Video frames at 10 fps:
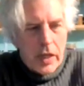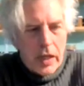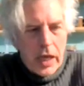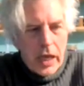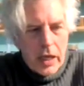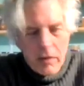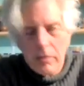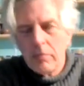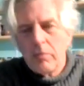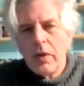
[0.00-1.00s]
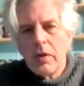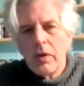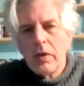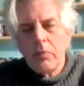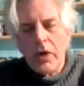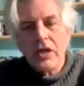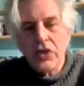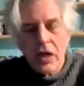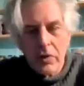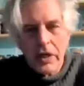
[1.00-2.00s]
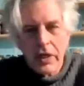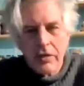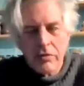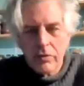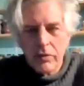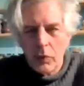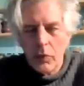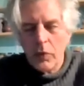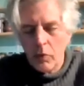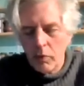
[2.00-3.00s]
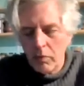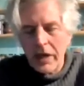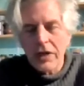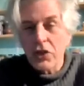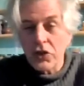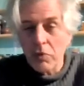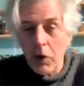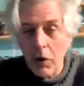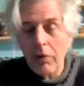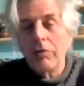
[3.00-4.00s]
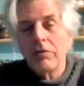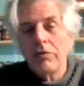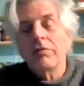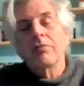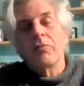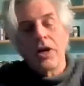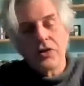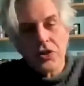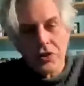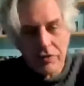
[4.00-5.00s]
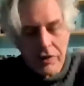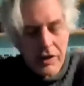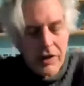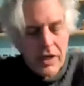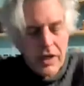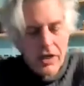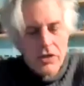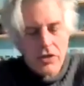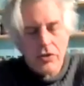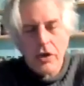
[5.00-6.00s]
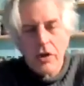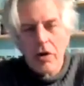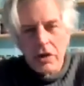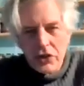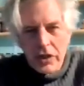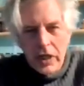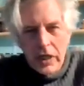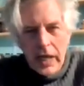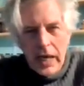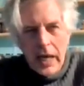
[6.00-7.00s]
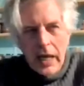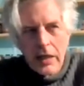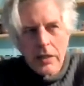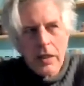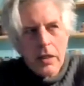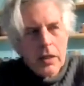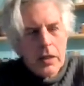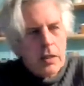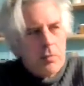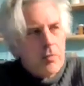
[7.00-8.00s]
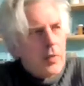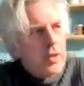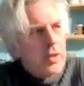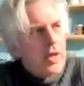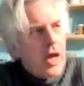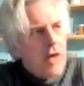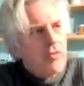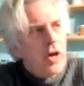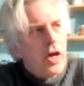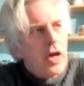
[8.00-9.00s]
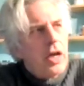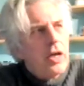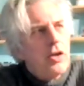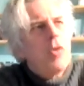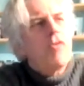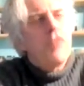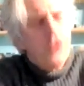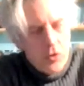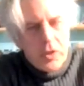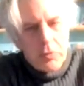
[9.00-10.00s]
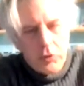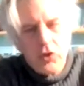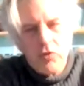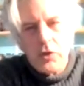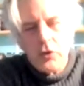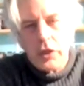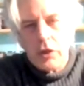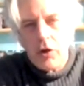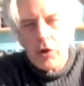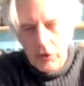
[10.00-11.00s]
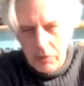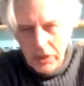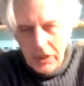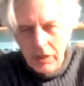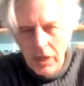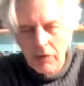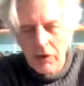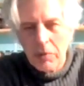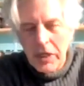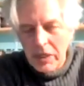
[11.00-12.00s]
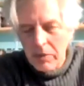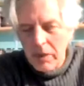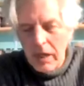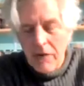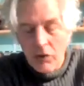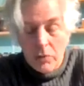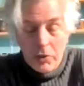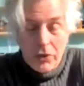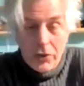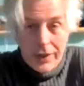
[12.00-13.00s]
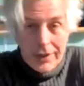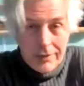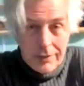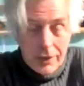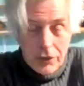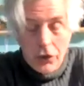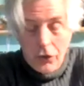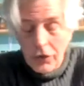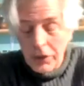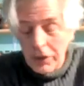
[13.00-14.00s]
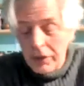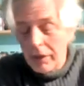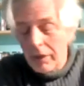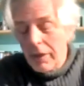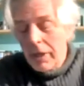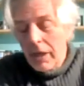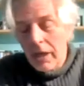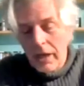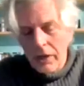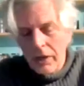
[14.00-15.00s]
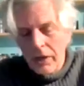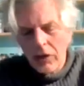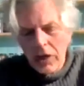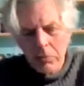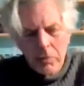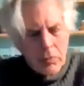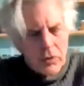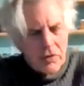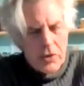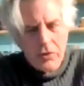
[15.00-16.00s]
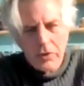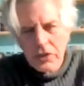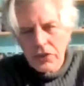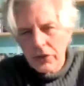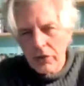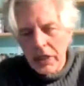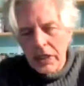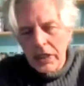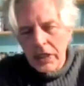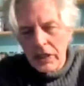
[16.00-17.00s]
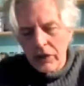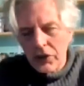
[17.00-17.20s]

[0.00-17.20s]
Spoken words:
and pays that money, minus a small processing fee to the artist. And I know a few people who have been doing it longer than me, not very many, and I've only been doing it a little over a year. I know a couple of people that have been doing it 6 or 8 years,